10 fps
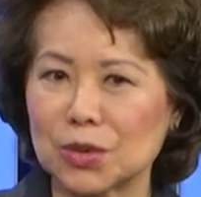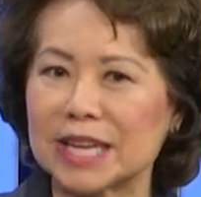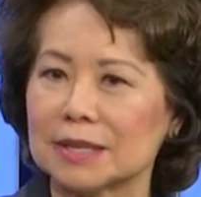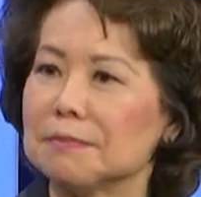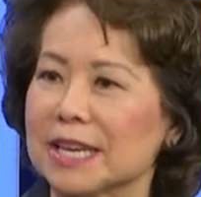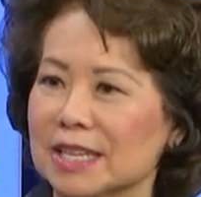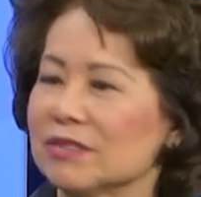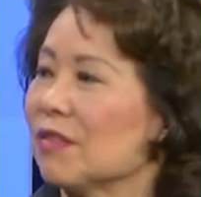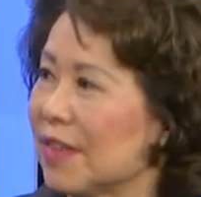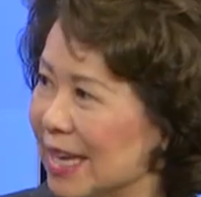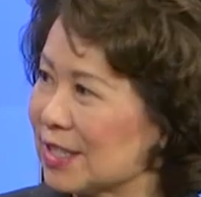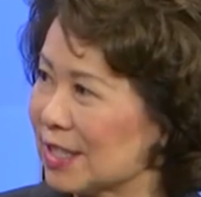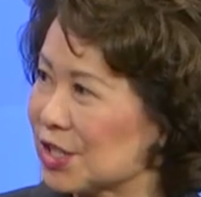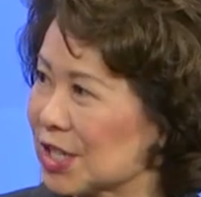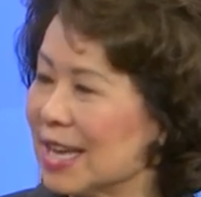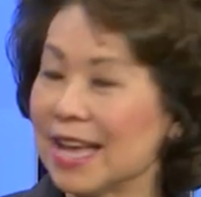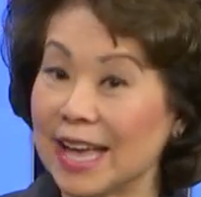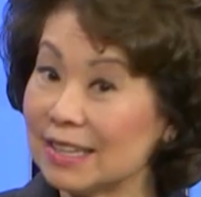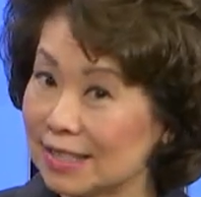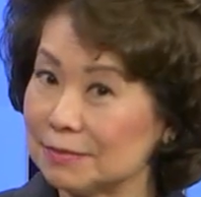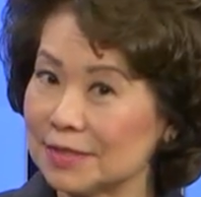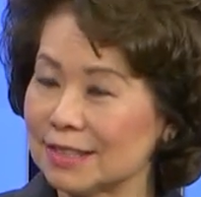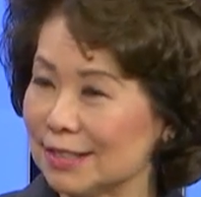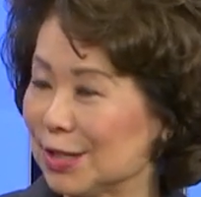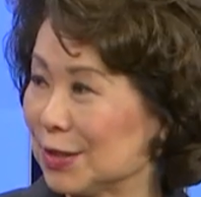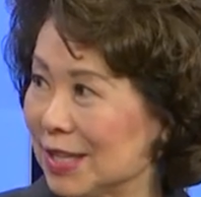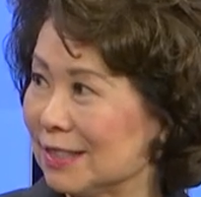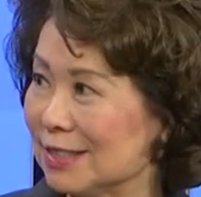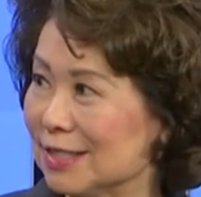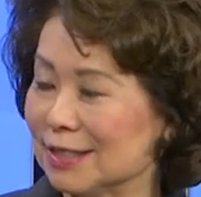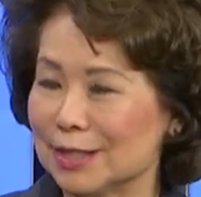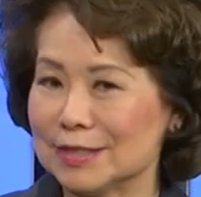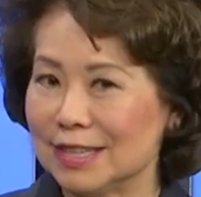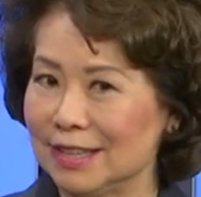great competitive advantage and you know and uh,